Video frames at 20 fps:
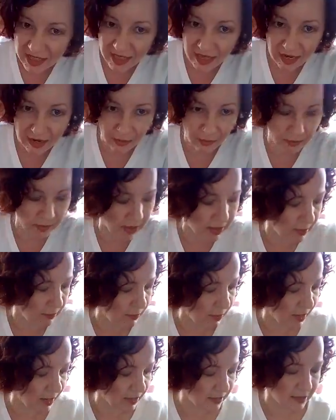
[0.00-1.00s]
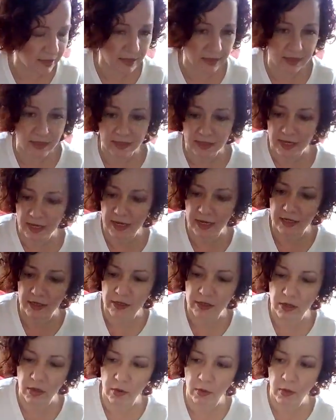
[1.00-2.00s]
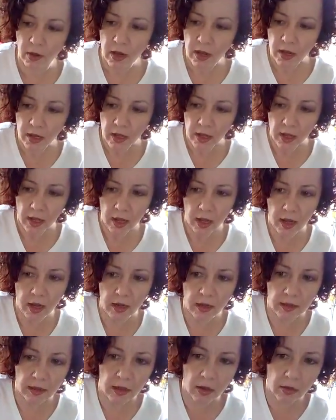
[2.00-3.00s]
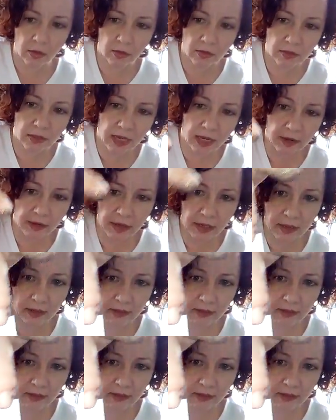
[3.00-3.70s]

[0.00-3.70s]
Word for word: I think I'll make a pot since it's getting so uh, cold out